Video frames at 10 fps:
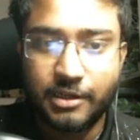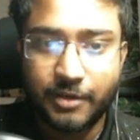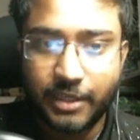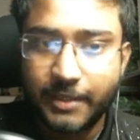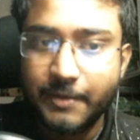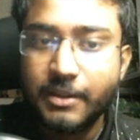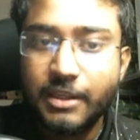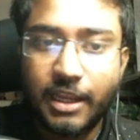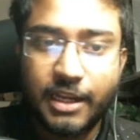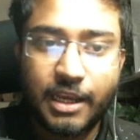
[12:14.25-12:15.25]
Okay,
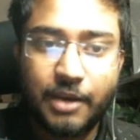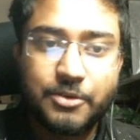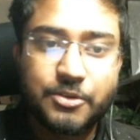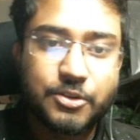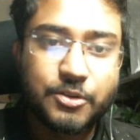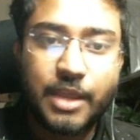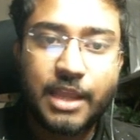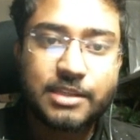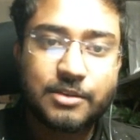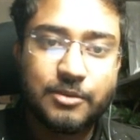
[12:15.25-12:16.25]
and how to do
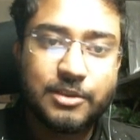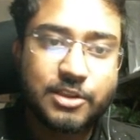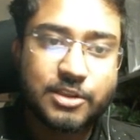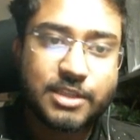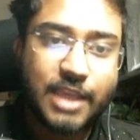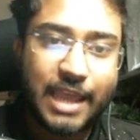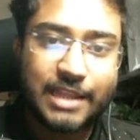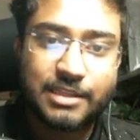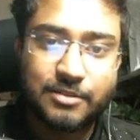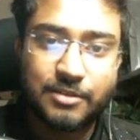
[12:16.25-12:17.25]
that, we'll just add
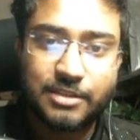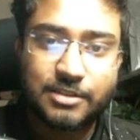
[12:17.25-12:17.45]
it to this.